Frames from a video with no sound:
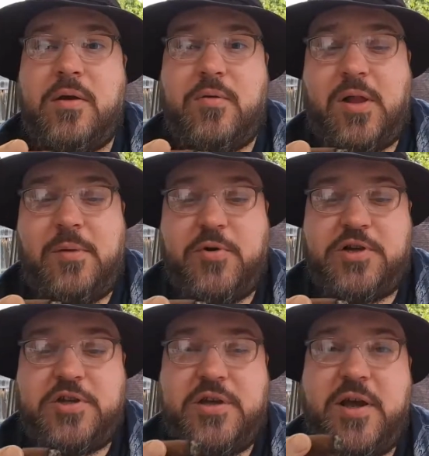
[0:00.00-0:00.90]
Well, I'm
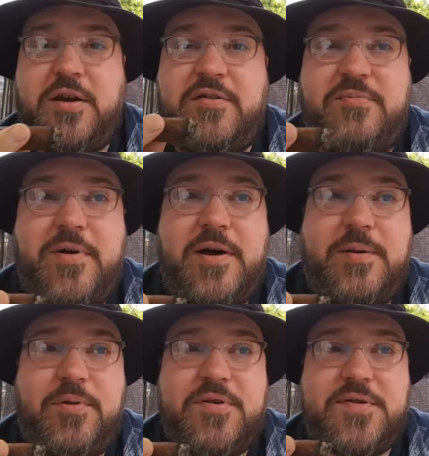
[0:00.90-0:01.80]
reaching the end of
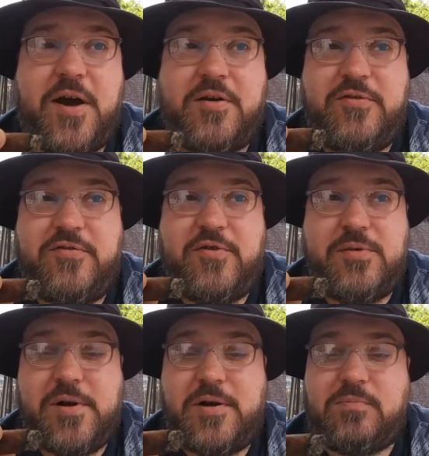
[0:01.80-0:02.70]
my Prensado
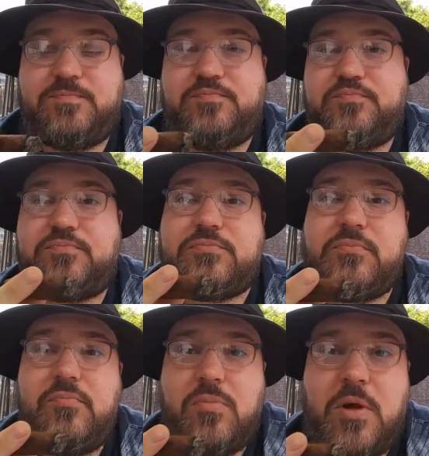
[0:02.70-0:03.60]
Fuma.
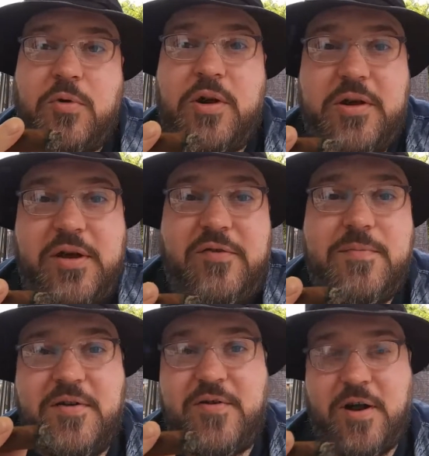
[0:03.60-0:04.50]
Wanted to give you
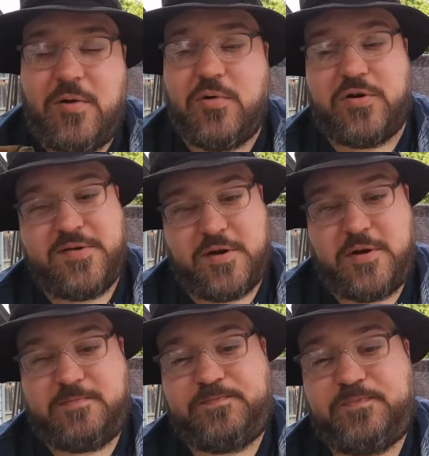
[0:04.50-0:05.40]
my final words on it.